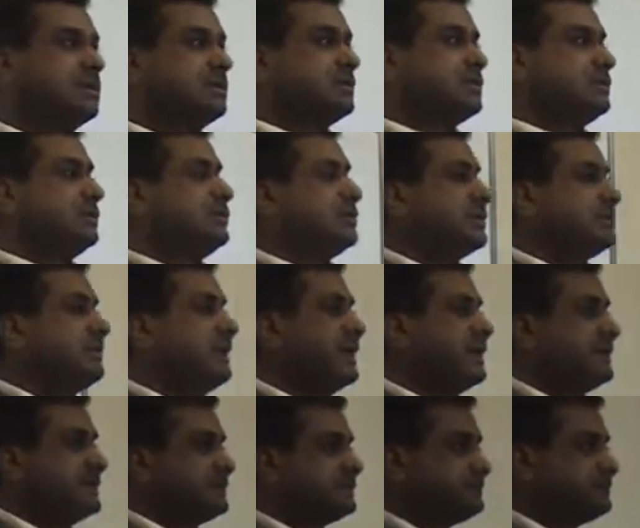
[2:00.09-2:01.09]
through your
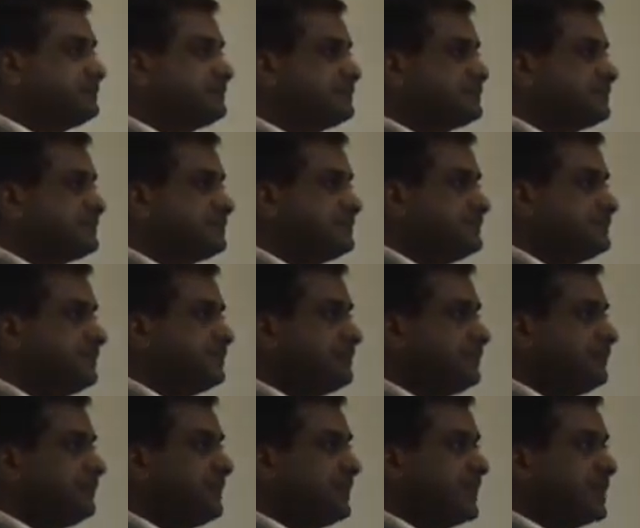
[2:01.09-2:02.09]
mind.
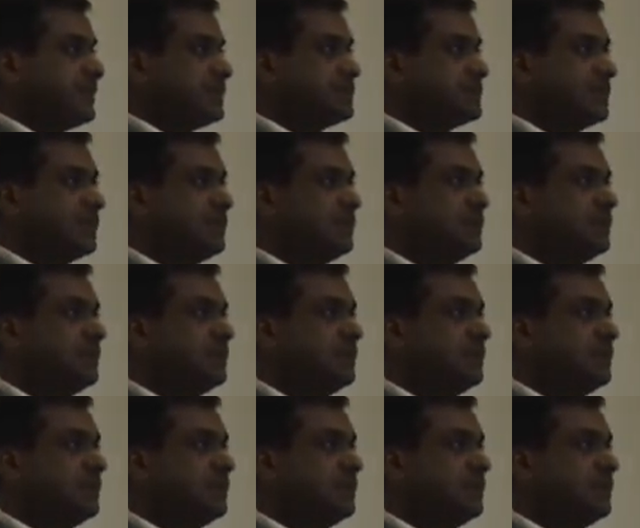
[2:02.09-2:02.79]
So